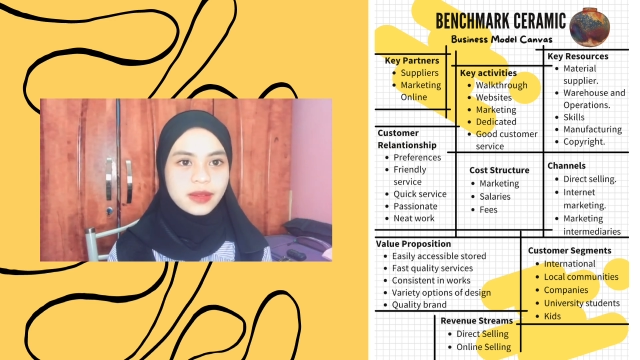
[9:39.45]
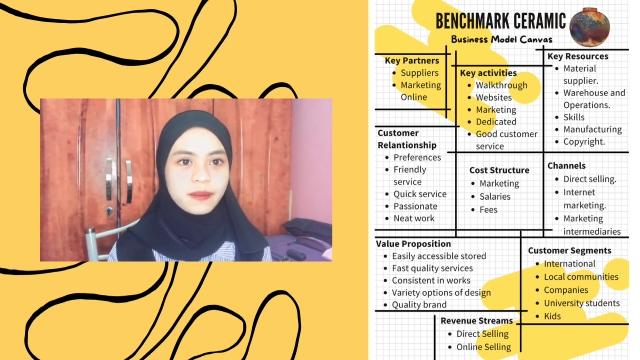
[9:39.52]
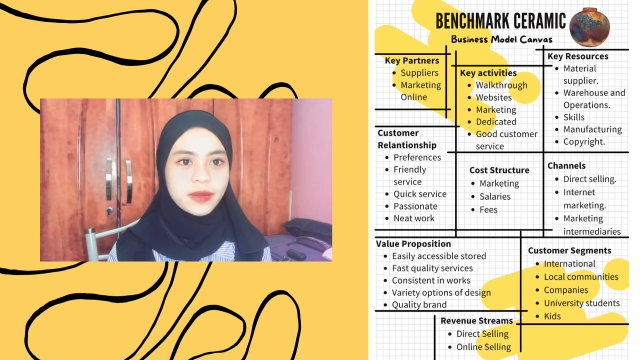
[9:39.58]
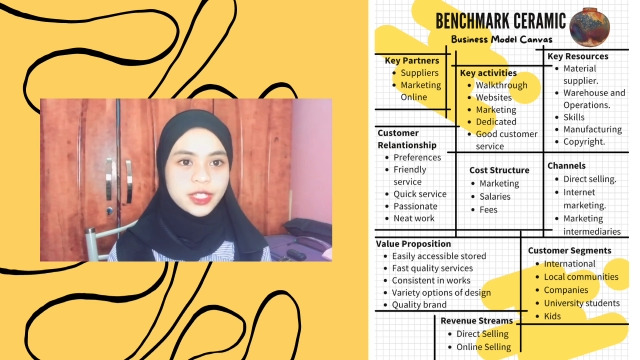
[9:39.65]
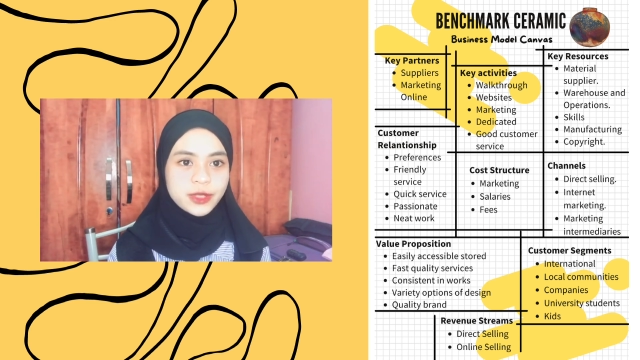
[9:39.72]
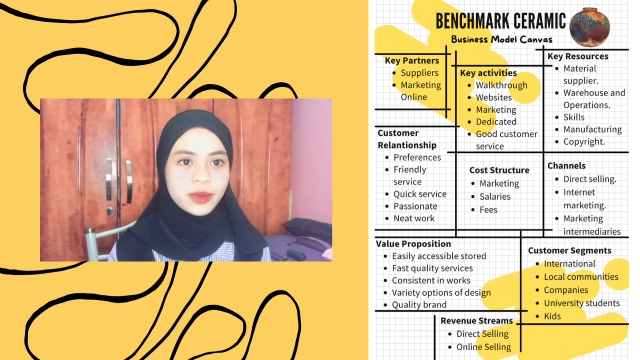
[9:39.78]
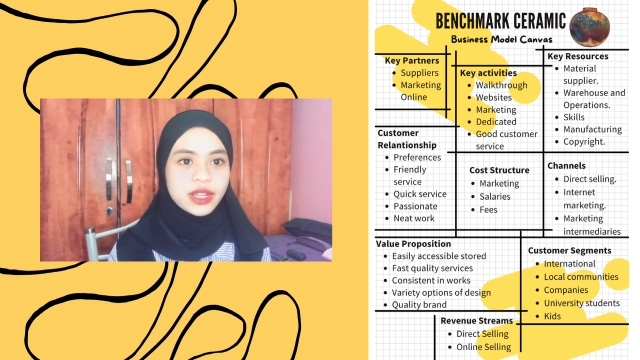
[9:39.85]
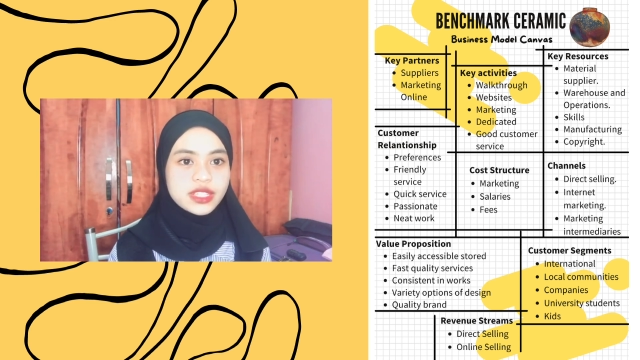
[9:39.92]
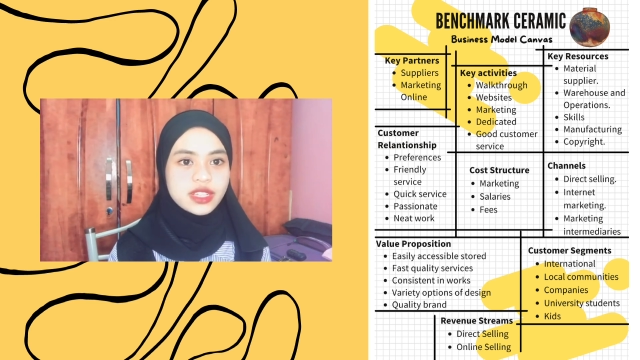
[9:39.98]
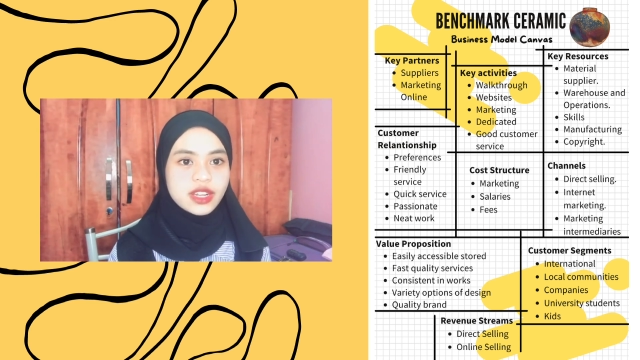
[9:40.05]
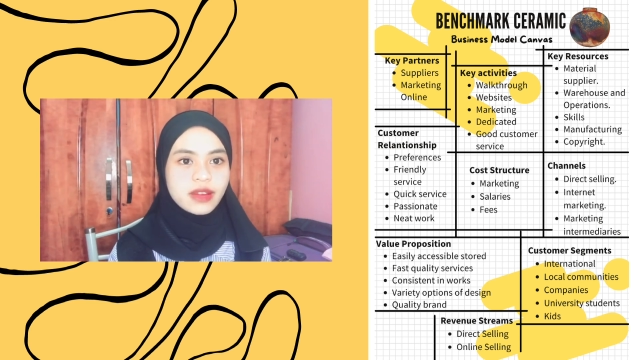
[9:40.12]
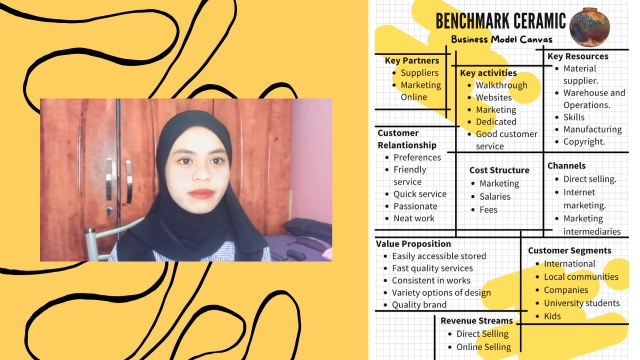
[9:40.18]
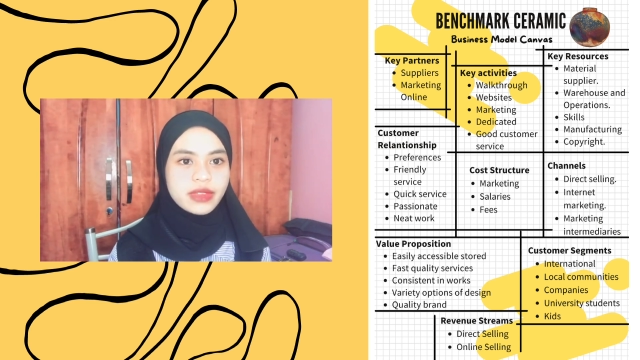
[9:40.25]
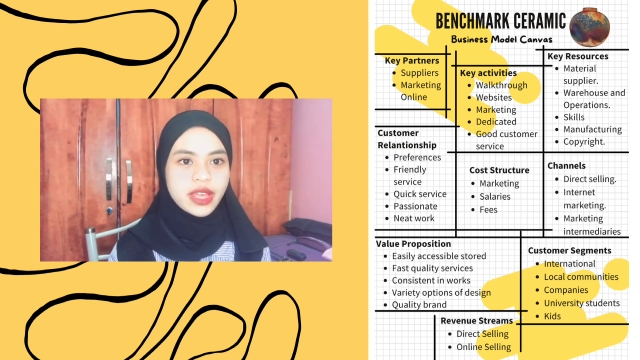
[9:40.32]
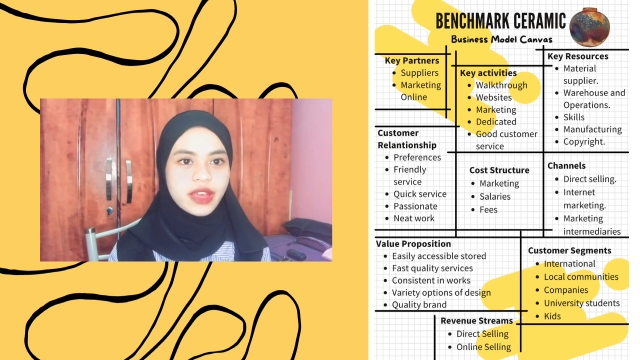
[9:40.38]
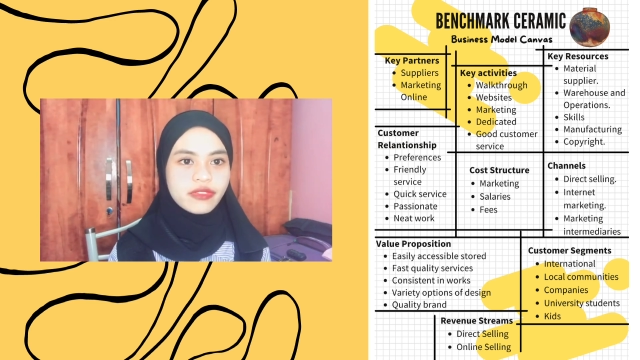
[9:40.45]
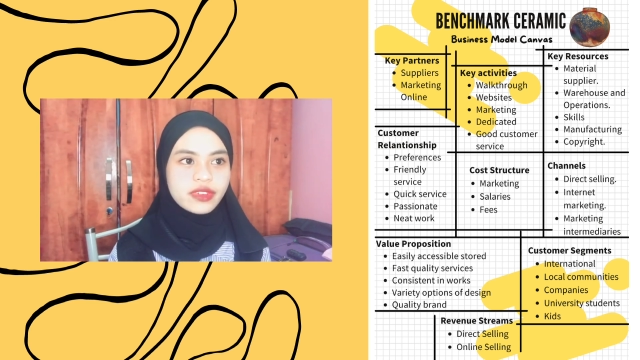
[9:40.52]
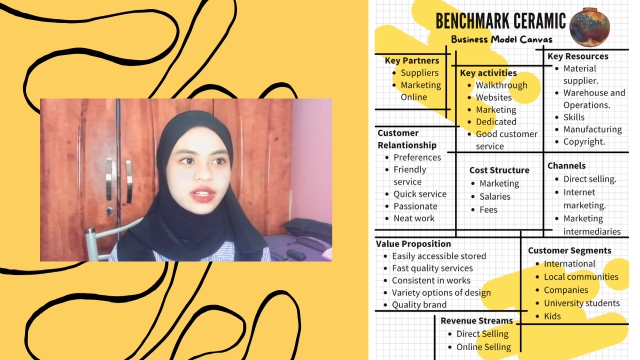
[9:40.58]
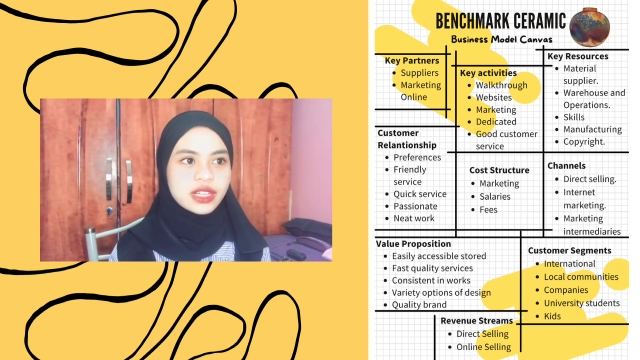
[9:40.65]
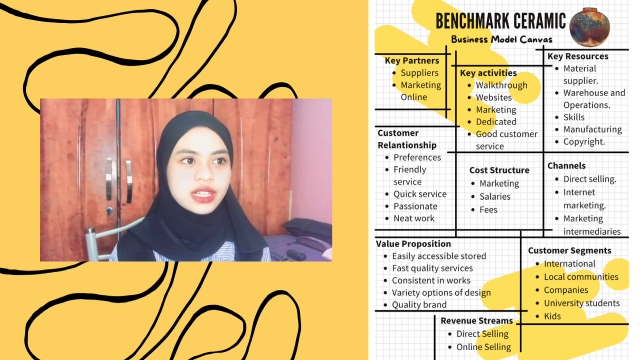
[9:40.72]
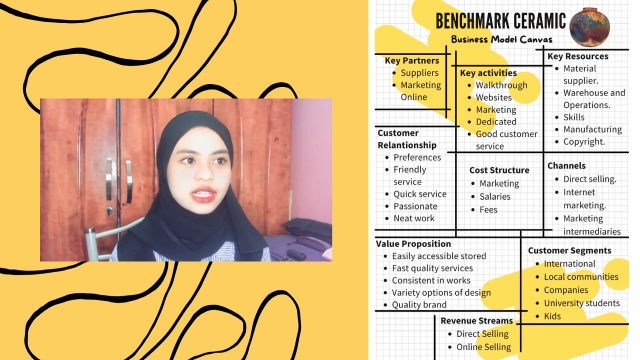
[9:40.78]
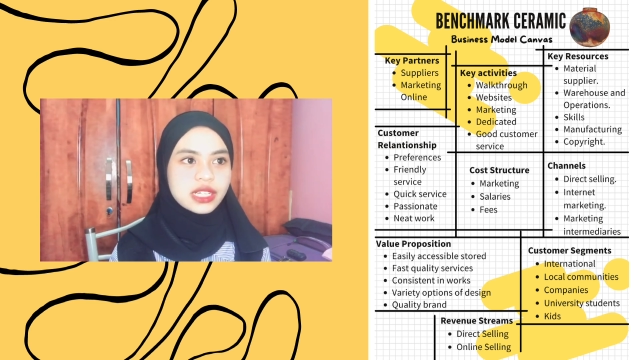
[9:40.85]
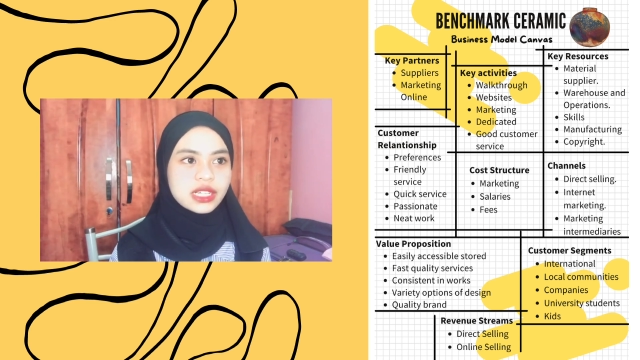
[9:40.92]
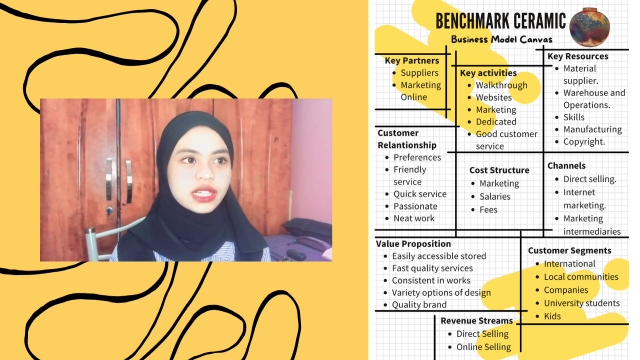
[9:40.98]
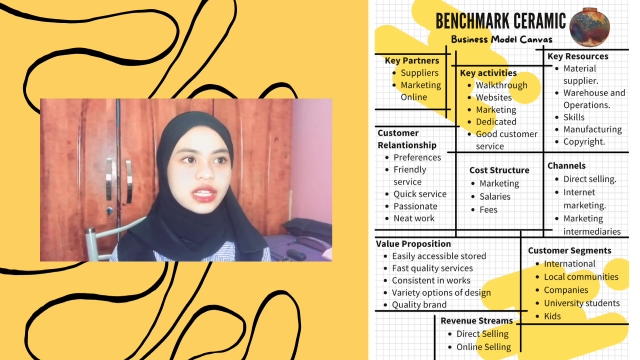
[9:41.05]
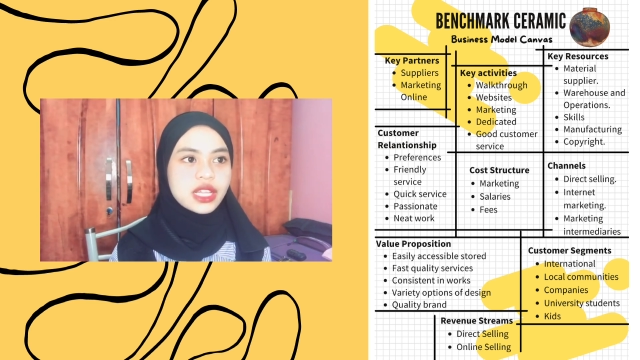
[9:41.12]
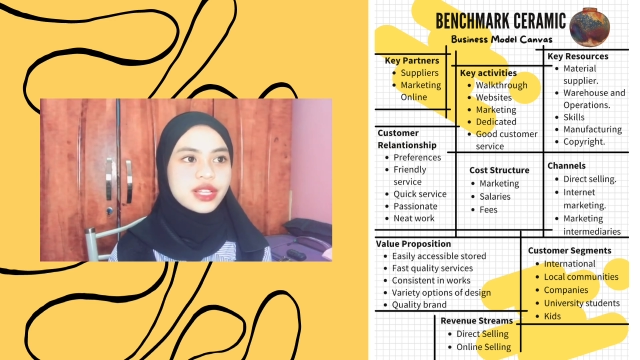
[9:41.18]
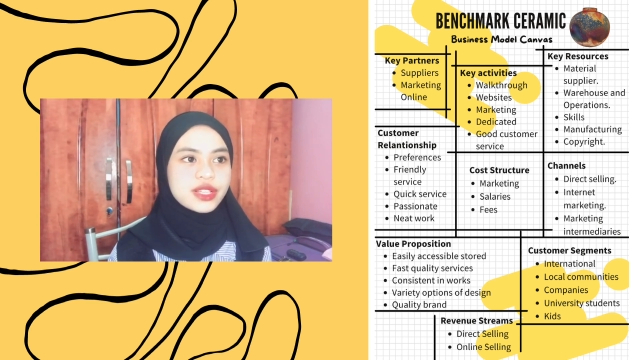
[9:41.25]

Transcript: Benchmark Ceramic have a